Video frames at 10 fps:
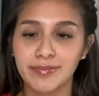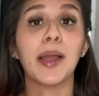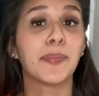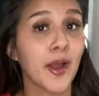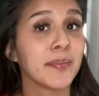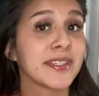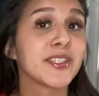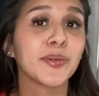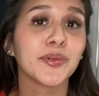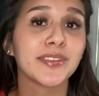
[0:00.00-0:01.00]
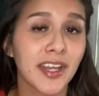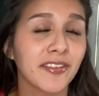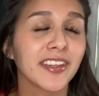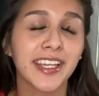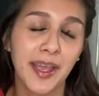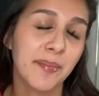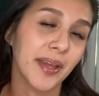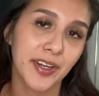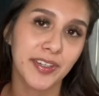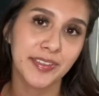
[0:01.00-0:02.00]
I promise you will definitely get
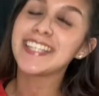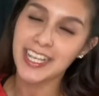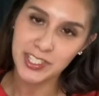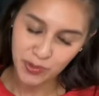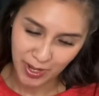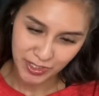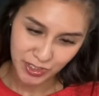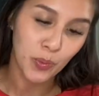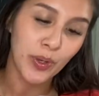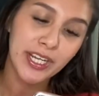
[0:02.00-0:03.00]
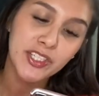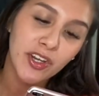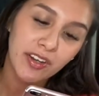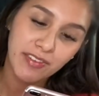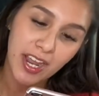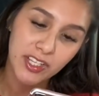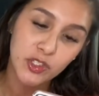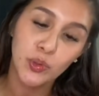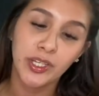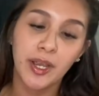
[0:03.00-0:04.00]
better. Next question. What is your advice
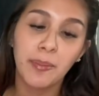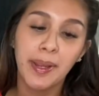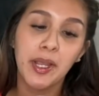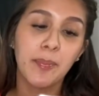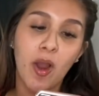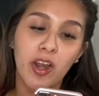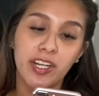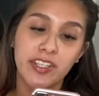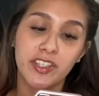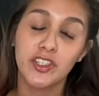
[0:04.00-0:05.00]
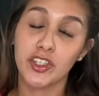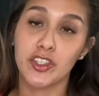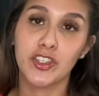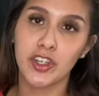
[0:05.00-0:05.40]
to a young makeup artist just